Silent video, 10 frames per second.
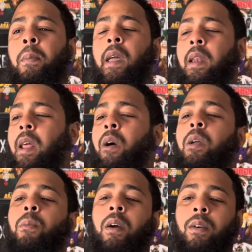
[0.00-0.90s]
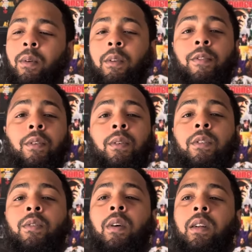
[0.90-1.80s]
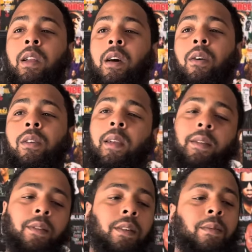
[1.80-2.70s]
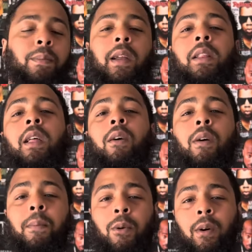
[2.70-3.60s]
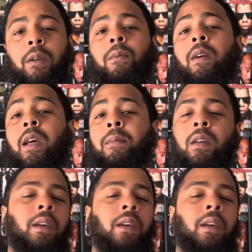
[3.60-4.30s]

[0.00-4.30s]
And now he working on the food truck. Now, let's just break down him quitting rap.